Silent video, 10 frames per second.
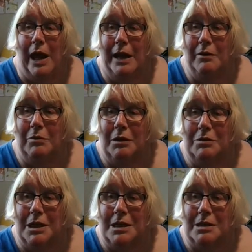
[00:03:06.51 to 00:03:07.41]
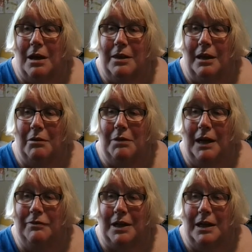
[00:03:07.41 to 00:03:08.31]
and we'll just, I think
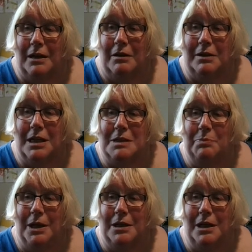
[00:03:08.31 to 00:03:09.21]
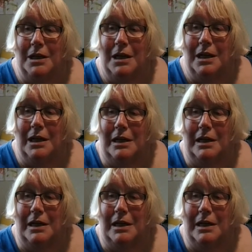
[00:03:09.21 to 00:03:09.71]
we have to click on this button.